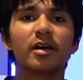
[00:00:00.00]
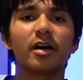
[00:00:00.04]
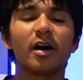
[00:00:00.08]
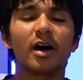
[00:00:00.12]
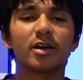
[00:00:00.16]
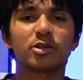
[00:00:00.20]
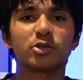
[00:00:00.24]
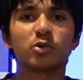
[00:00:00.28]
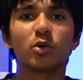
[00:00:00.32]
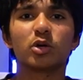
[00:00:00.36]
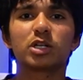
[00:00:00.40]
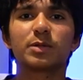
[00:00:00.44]
I
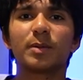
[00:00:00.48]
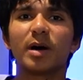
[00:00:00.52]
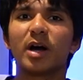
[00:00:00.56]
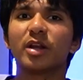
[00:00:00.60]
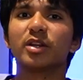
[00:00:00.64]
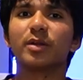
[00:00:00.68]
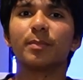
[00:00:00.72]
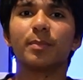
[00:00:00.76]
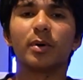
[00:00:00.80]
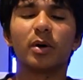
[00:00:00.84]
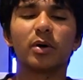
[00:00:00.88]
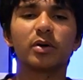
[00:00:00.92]
talked about it
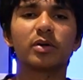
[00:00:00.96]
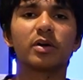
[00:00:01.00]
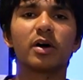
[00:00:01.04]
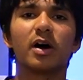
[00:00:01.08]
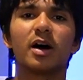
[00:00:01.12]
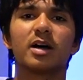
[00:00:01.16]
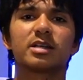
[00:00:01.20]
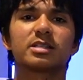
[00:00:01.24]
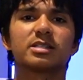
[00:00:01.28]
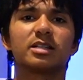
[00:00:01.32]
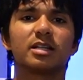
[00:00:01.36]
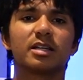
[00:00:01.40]
on the
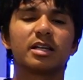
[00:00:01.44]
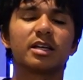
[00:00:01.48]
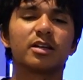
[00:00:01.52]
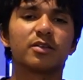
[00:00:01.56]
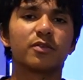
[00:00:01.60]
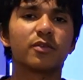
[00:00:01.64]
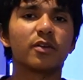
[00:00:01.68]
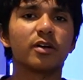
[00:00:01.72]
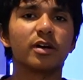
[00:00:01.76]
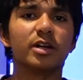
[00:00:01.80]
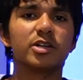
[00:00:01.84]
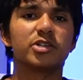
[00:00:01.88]
podcast, and I think
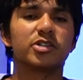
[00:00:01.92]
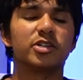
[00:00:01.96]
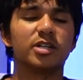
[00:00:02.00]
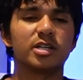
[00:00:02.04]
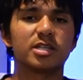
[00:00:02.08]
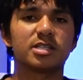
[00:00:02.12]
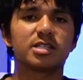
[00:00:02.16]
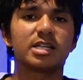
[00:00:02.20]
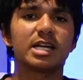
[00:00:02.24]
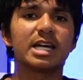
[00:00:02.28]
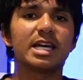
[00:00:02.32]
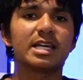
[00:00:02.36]
it's very interesting
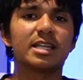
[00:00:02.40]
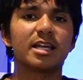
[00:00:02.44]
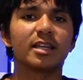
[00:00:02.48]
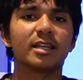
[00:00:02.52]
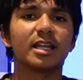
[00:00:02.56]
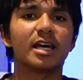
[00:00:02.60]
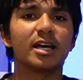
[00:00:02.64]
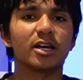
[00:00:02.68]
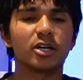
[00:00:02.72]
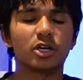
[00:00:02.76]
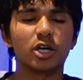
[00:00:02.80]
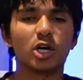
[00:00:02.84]
to see that
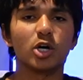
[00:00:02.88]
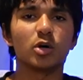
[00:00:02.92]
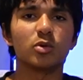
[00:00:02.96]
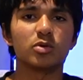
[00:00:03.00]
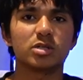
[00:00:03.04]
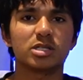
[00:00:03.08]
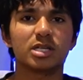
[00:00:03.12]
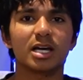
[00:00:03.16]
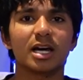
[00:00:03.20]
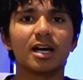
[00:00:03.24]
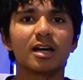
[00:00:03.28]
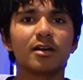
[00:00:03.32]
their
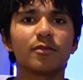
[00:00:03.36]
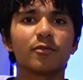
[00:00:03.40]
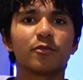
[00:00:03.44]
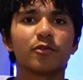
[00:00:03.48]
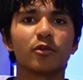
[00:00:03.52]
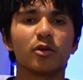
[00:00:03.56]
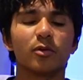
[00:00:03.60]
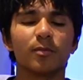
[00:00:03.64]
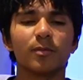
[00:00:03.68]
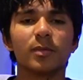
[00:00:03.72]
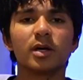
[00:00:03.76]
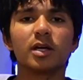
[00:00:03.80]
goals came
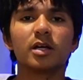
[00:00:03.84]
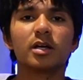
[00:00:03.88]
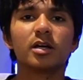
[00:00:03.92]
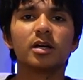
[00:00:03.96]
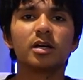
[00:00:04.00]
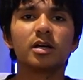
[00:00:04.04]
from